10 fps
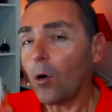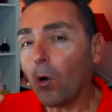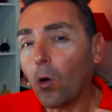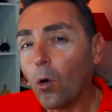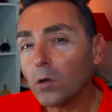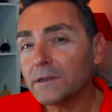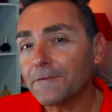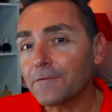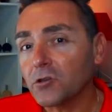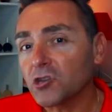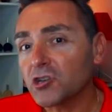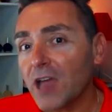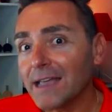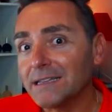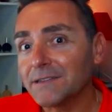All different
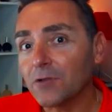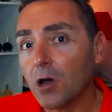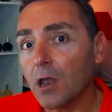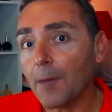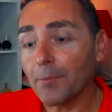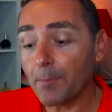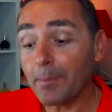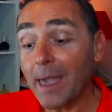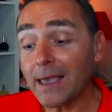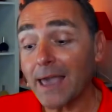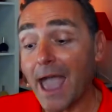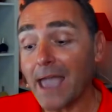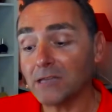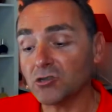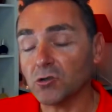shades of colour. The pink
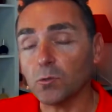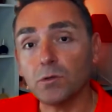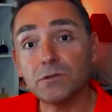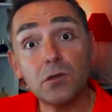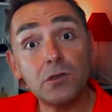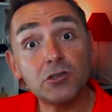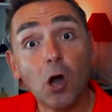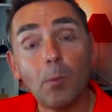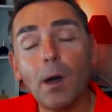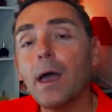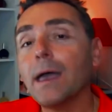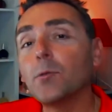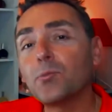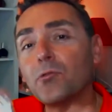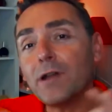angel will do the job.
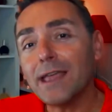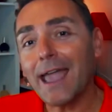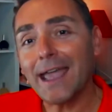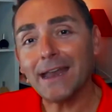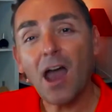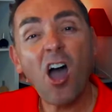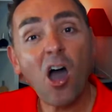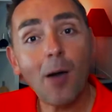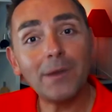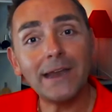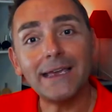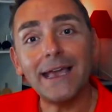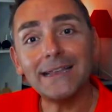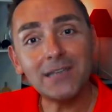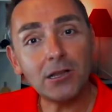It'll bring in harmony
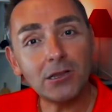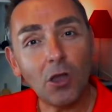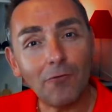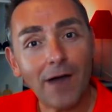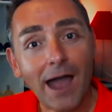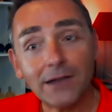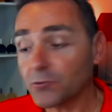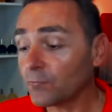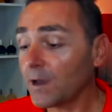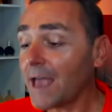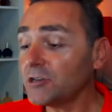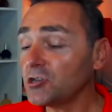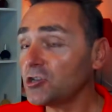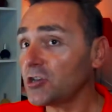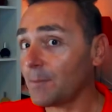into love and
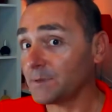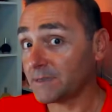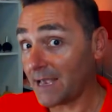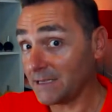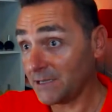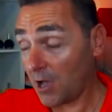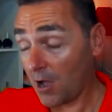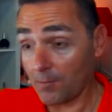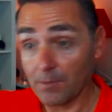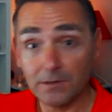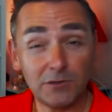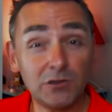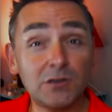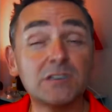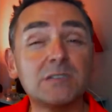relationships into your home. So
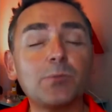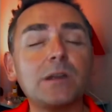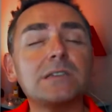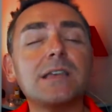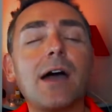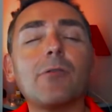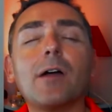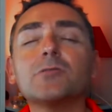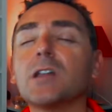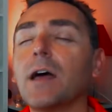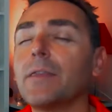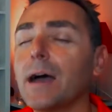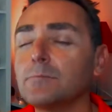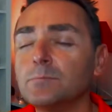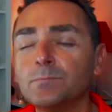you can spritz that around you like
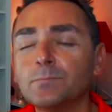that